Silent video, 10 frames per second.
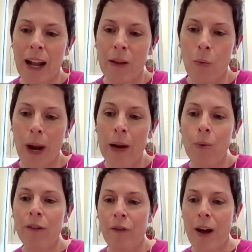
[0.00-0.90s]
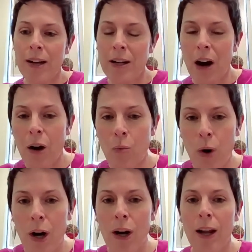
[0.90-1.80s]
and the way we fund our
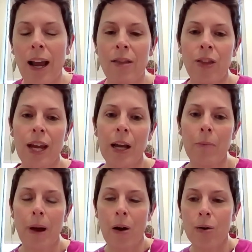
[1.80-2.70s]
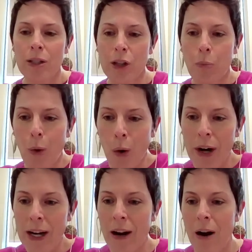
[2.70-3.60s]
work and think about
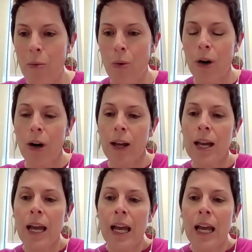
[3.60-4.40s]
supporting our work